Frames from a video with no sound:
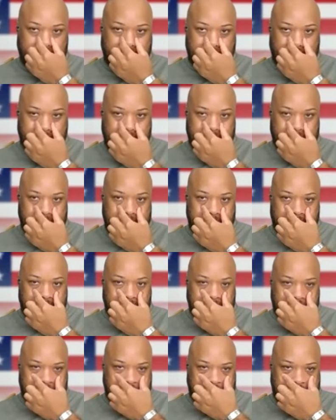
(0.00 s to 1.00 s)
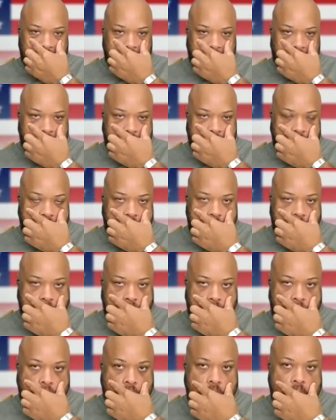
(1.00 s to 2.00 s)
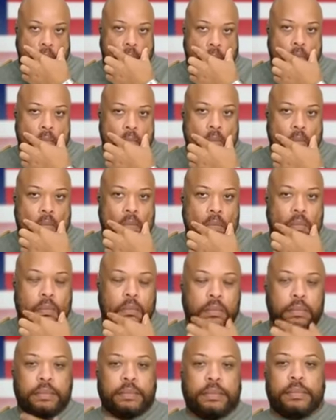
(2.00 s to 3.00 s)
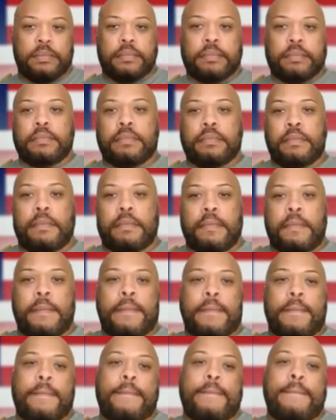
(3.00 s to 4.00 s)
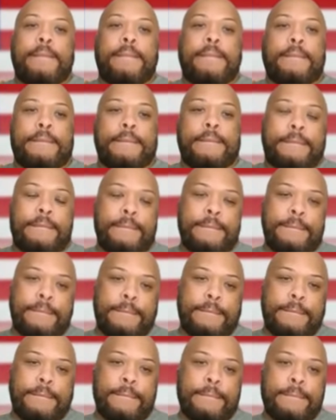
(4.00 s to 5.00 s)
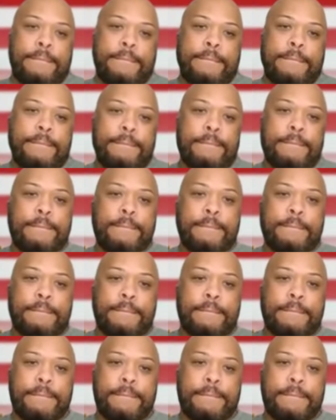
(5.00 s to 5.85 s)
No words are spoken by the person on screen.